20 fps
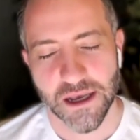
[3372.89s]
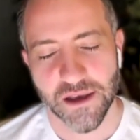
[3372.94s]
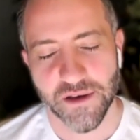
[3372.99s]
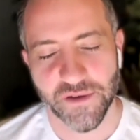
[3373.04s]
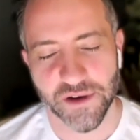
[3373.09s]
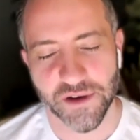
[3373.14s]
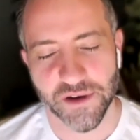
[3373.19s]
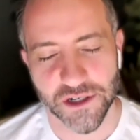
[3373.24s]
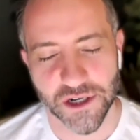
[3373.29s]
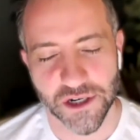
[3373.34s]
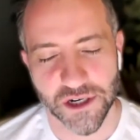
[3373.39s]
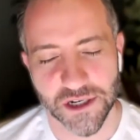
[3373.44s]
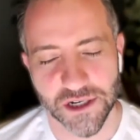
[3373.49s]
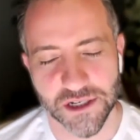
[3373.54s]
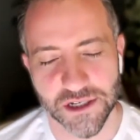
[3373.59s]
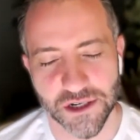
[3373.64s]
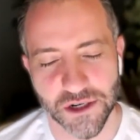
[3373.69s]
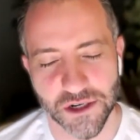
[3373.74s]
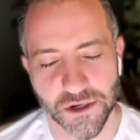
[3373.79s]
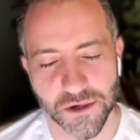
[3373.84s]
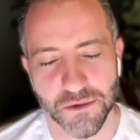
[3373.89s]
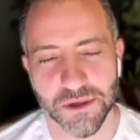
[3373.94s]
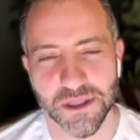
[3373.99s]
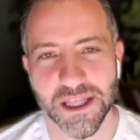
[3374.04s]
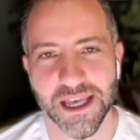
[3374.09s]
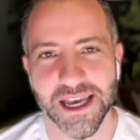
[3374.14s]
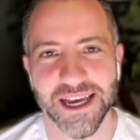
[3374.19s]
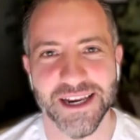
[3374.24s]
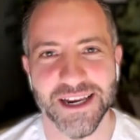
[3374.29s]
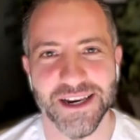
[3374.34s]
if i just do what
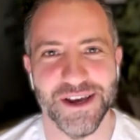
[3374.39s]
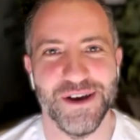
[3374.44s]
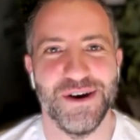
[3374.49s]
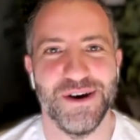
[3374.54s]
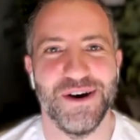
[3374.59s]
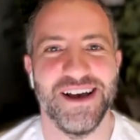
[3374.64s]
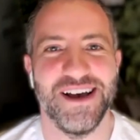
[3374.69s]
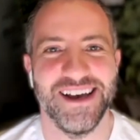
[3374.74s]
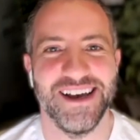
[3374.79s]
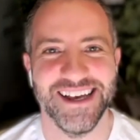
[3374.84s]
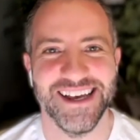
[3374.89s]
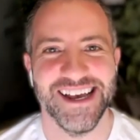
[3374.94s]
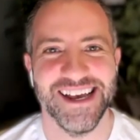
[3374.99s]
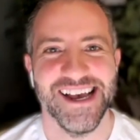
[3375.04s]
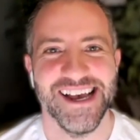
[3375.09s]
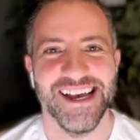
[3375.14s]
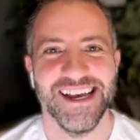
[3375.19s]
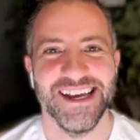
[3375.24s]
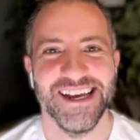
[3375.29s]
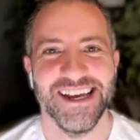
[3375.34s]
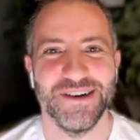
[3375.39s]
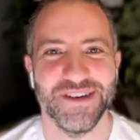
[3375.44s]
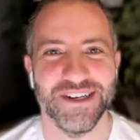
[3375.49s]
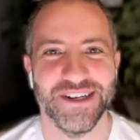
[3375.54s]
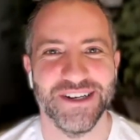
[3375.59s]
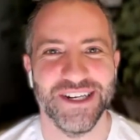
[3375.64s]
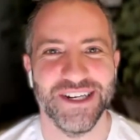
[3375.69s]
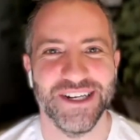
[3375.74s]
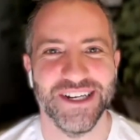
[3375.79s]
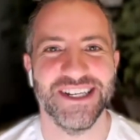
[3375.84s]
they do you know if
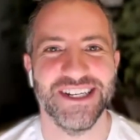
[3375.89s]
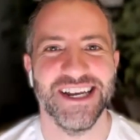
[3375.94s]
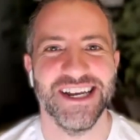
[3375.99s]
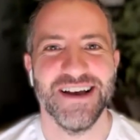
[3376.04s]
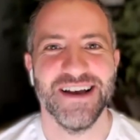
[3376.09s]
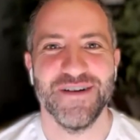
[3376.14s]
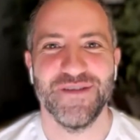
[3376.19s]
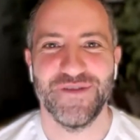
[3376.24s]
i just